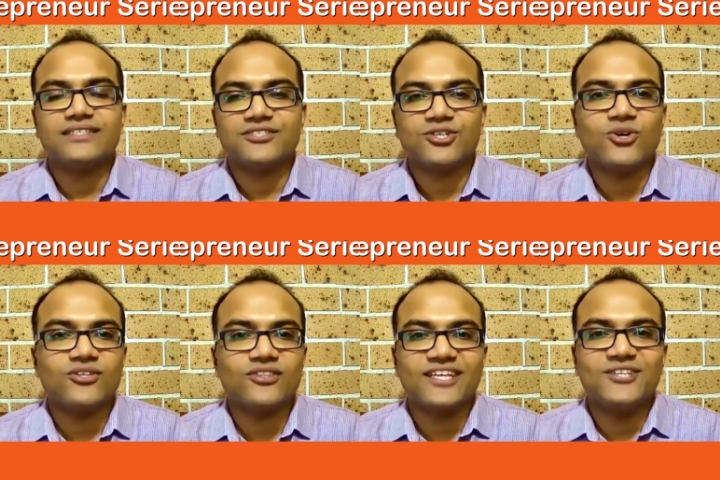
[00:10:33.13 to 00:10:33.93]

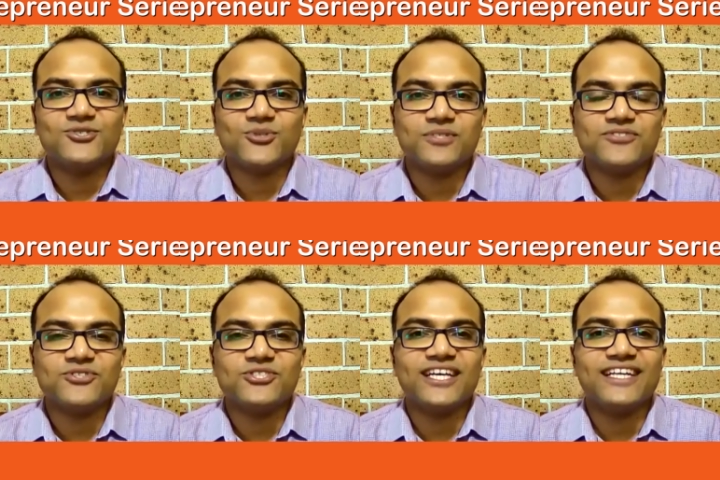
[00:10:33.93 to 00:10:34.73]
Scott. Thank you so much for
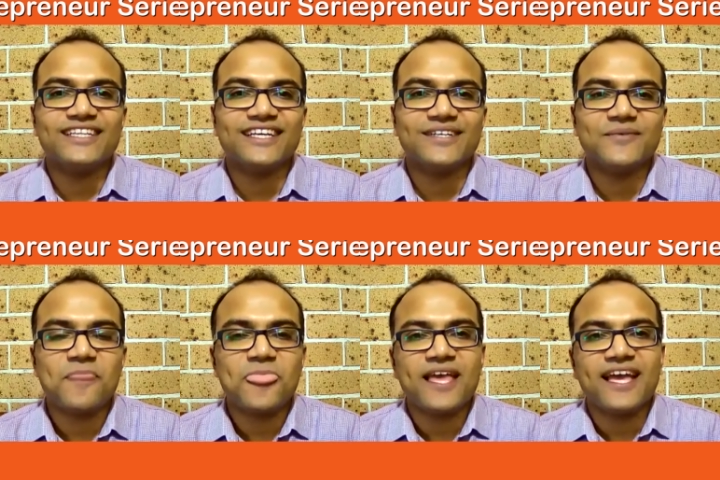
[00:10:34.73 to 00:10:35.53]
sharing that.
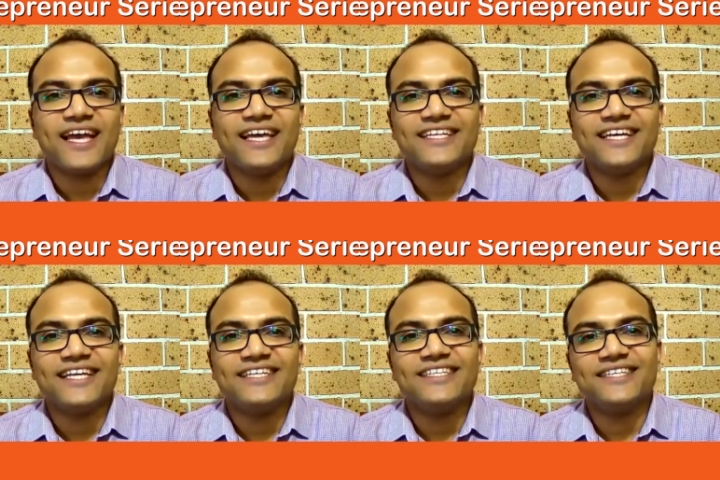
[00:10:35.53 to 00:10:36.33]

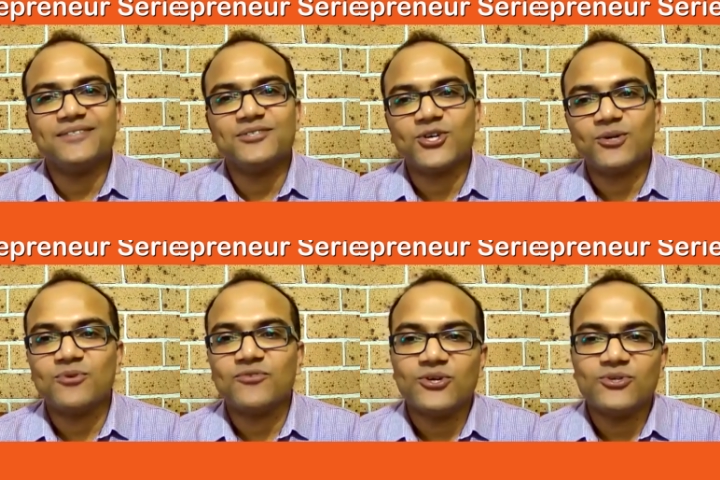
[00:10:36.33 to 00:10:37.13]
And Scott,
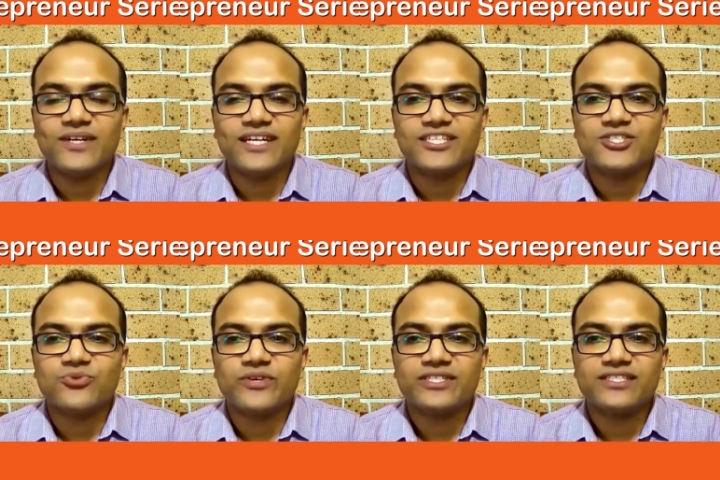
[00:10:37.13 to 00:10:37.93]
moving on to our next
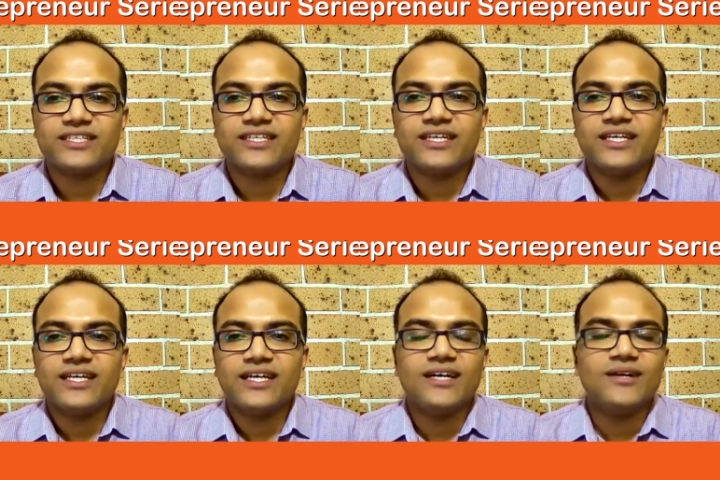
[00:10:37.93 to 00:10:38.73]
question.
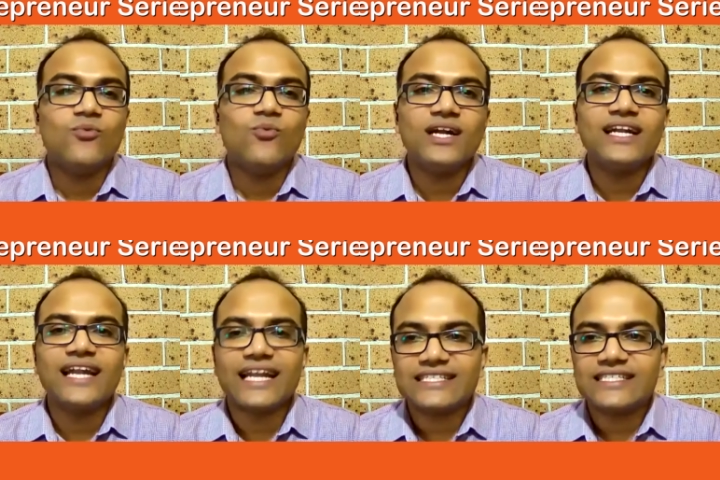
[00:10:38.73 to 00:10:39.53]
What
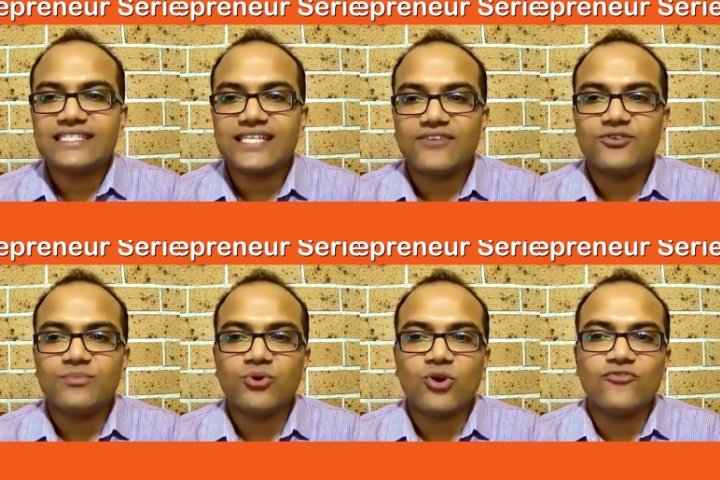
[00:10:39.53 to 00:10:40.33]
lessons have you
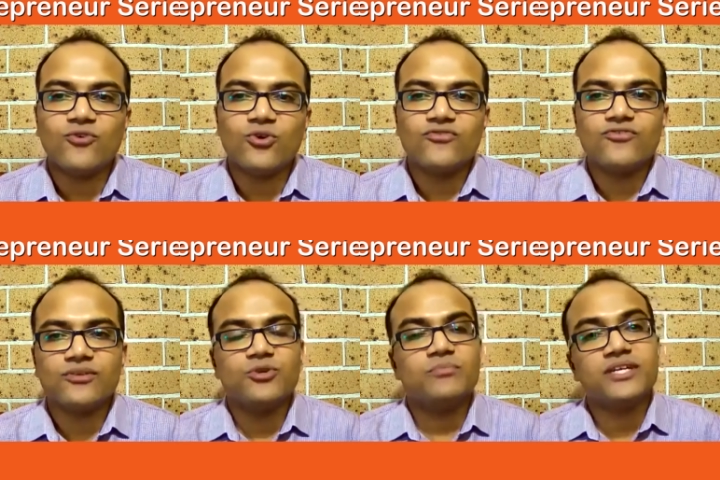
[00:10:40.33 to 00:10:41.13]
brought forth
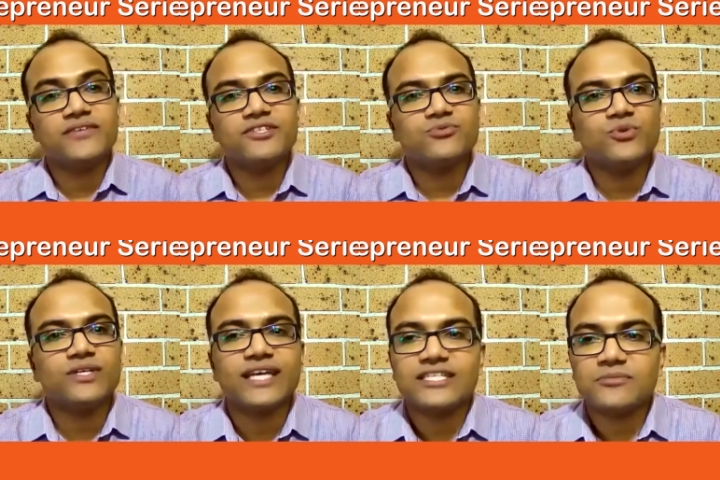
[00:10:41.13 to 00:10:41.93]
from your previous
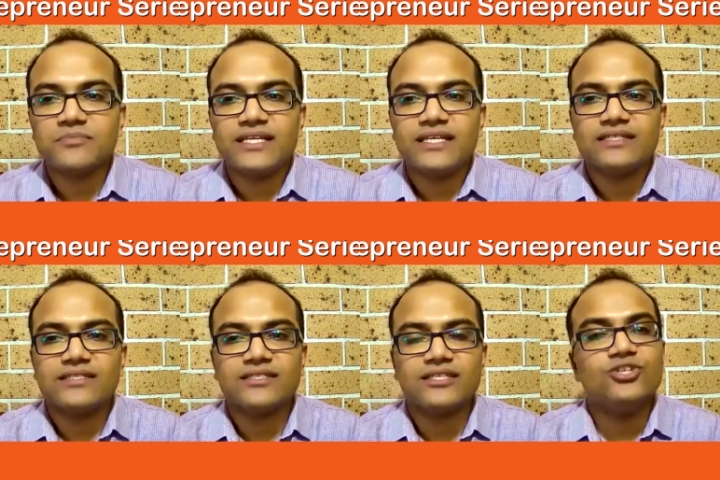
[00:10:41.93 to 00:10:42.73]
work
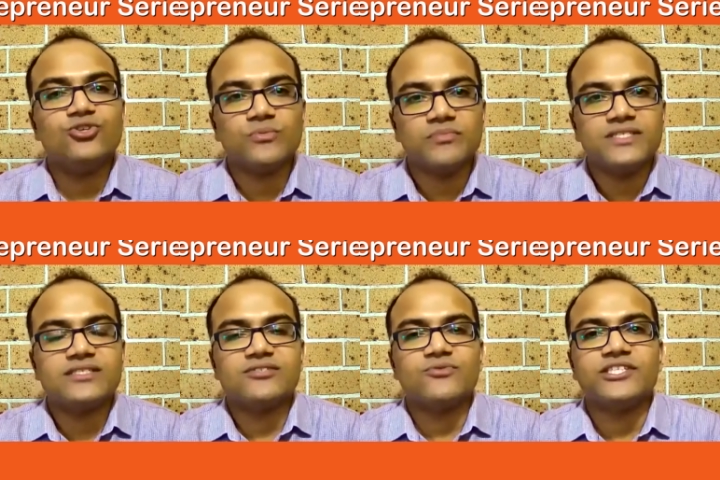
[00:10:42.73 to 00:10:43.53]
experiences into your
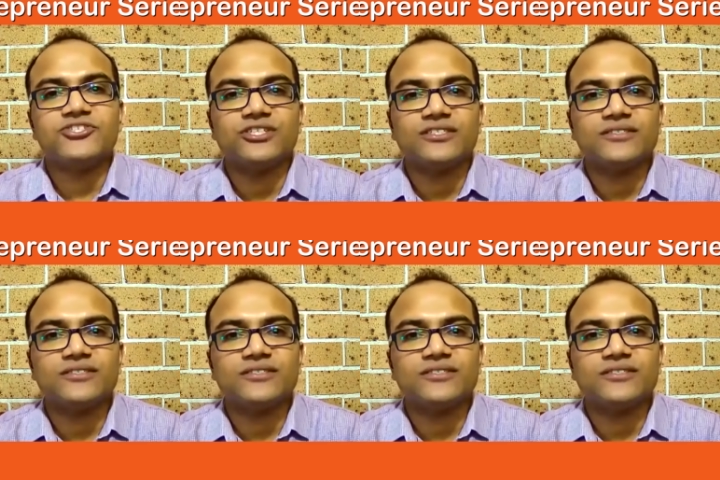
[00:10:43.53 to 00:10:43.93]
business venture?